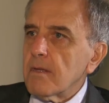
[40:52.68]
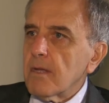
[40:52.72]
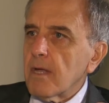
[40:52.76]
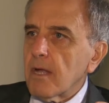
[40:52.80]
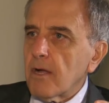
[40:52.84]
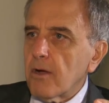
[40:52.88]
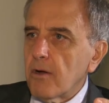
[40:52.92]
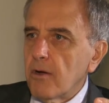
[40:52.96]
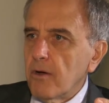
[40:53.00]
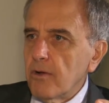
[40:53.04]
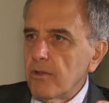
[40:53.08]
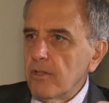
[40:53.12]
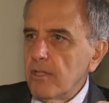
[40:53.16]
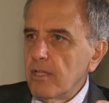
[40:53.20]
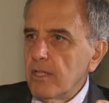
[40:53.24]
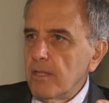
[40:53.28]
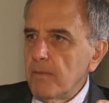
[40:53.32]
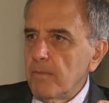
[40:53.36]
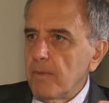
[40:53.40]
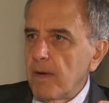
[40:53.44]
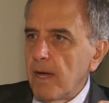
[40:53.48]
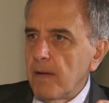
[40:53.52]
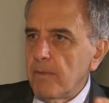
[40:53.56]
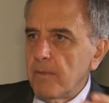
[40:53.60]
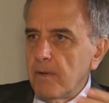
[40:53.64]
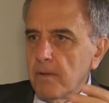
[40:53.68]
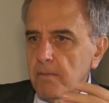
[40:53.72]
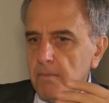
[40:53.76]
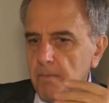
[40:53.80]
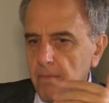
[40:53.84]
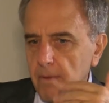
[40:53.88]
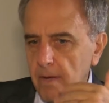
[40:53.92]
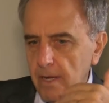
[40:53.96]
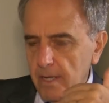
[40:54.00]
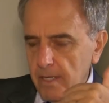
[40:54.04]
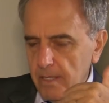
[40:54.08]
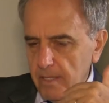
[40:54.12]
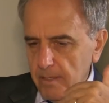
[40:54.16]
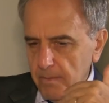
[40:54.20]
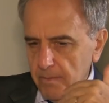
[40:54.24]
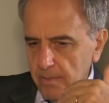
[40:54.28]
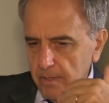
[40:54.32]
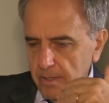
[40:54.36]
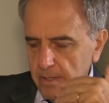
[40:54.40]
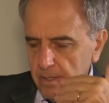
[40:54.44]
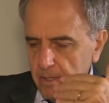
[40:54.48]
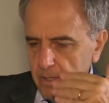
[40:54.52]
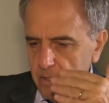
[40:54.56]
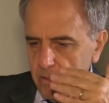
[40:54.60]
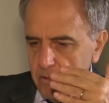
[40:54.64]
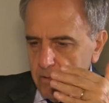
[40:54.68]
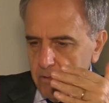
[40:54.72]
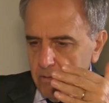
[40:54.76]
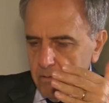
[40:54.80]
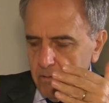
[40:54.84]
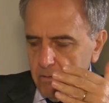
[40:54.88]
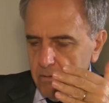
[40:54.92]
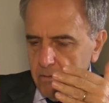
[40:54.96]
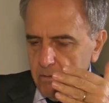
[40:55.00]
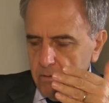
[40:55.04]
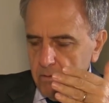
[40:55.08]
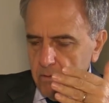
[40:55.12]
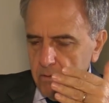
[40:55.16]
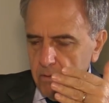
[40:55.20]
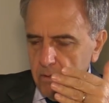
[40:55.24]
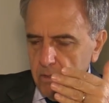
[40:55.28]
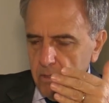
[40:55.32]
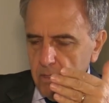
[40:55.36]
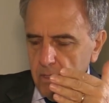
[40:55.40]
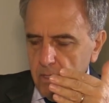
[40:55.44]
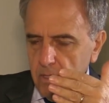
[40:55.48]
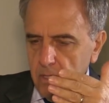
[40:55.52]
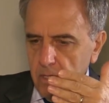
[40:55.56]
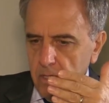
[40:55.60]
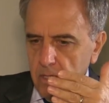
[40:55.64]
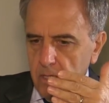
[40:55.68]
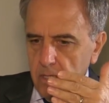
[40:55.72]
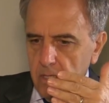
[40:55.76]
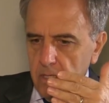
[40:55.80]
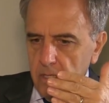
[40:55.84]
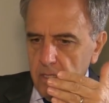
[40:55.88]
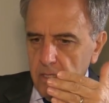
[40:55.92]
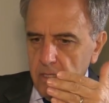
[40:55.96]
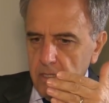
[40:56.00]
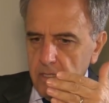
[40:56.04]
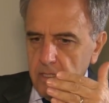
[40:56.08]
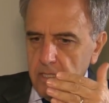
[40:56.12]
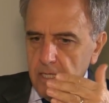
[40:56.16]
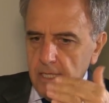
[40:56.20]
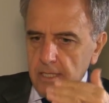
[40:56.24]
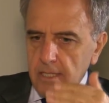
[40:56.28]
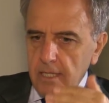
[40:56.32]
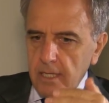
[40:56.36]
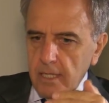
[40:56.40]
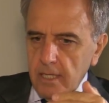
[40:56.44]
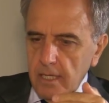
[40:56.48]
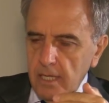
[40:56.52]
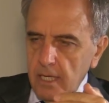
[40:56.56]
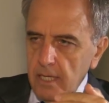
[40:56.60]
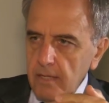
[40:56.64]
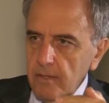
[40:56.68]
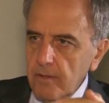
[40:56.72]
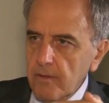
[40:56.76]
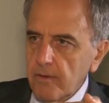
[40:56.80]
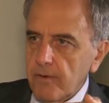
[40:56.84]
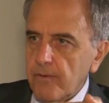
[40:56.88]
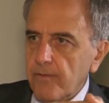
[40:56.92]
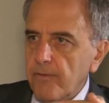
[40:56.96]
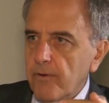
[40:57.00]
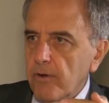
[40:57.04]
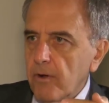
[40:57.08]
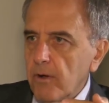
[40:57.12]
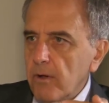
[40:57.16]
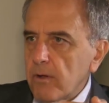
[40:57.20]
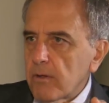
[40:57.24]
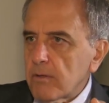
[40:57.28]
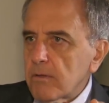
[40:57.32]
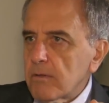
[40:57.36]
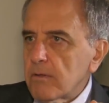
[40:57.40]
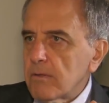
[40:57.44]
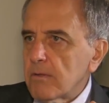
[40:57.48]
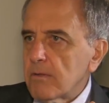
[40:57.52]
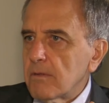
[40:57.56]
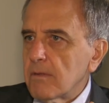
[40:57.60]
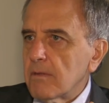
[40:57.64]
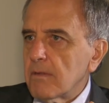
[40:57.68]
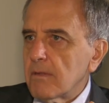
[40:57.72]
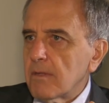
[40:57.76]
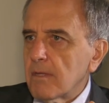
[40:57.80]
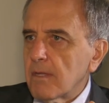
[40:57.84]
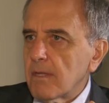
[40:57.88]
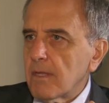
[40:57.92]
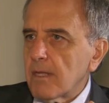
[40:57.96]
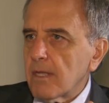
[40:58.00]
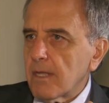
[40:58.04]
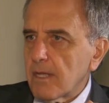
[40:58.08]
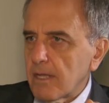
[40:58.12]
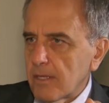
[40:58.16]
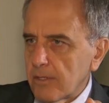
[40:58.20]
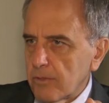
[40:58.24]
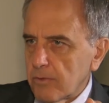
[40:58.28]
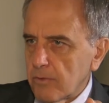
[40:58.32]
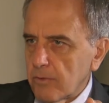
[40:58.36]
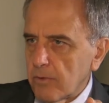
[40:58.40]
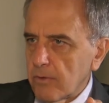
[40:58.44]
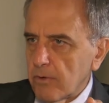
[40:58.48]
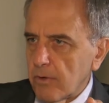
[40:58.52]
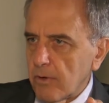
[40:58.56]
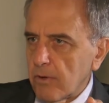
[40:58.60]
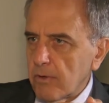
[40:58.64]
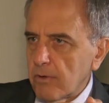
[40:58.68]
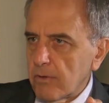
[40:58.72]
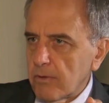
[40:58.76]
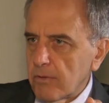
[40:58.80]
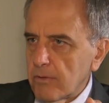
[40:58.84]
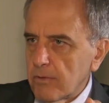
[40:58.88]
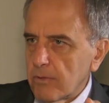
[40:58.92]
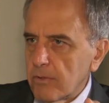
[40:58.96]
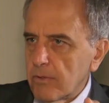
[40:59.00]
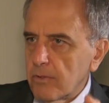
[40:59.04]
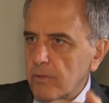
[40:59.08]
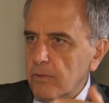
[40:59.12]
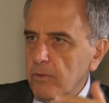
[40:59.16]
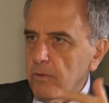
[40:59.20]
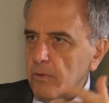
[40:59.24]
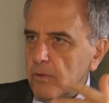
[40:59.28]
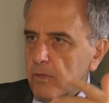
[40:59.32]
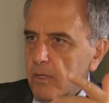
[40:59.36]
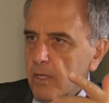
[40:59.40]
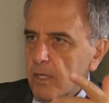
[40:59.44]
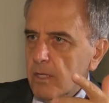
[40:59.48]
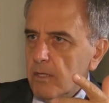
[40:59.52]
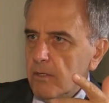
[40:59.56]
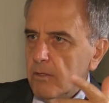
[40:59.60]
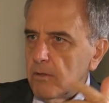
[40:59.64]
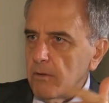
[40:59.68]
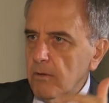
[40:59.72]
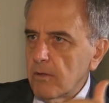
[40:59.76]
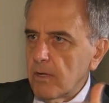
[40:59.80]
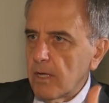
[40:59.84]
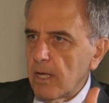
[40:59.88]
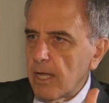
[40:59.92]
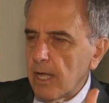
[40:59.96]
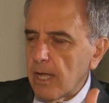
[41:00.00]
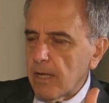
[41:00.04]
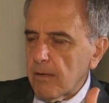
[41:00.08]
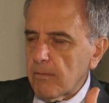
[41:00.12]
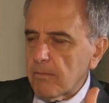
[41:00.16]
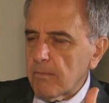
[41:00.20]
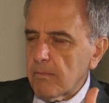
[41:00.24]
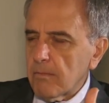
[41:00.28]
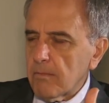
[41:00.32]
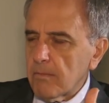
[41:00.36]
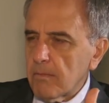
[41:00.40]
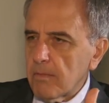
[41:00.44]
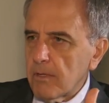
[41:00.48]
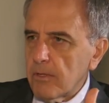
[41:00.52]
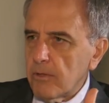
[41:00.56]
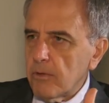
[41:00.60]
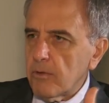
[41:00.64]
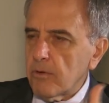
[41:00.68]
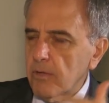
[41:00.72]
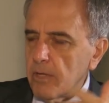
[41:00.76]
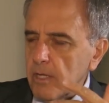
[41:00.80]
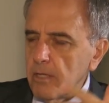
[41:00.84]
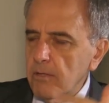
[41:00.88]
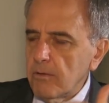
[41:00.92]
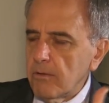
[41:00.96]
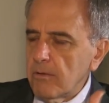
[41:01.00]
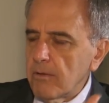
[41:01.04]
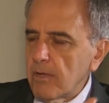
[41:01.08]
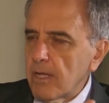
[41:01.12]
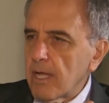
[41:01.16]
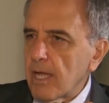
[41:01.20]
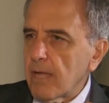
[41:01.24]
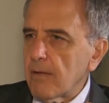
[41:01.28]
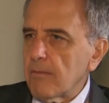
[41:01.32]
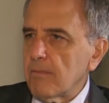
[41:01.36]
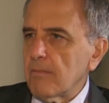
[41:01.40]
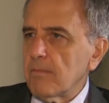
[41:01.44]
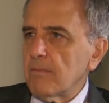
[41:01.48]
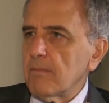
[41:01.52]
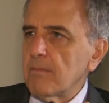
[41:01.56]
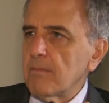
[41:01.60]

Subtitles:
According to the Bible, my interpretation is that the kingdom of God has to grow. Mm. To kingdom come, your kingdom come.